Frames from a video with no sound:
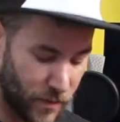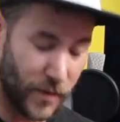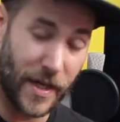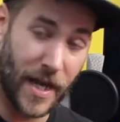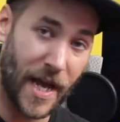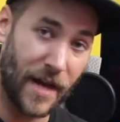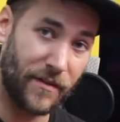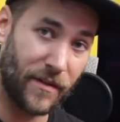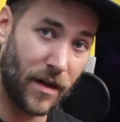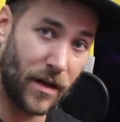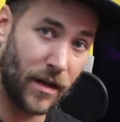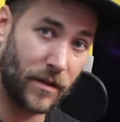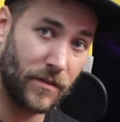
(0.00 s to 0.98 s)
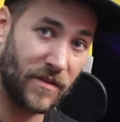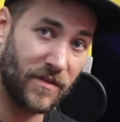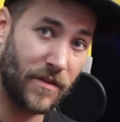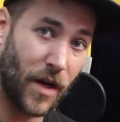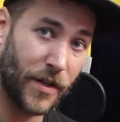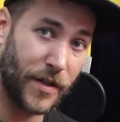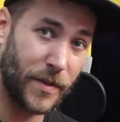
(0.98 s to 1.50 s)
We have our
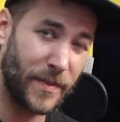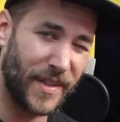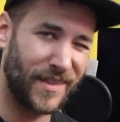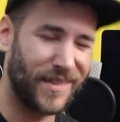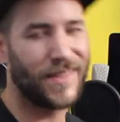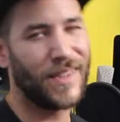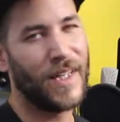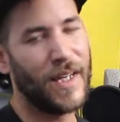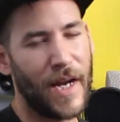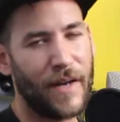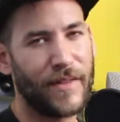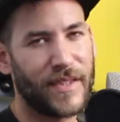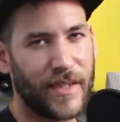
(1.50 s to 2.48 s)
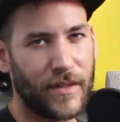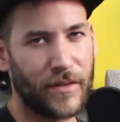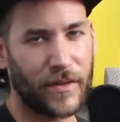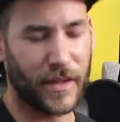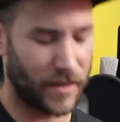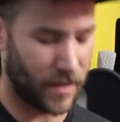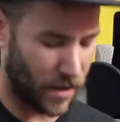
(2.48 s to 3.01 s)
volume, and every single
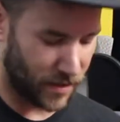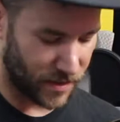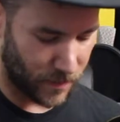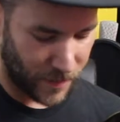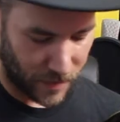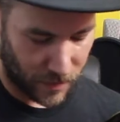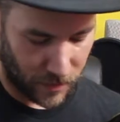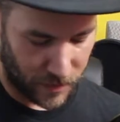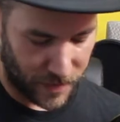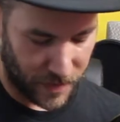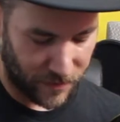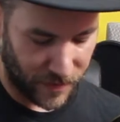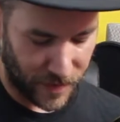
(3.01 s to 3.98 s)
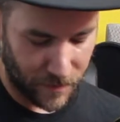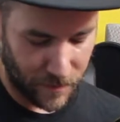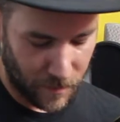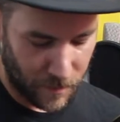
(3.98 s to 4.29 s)
guitar is going to be a little different,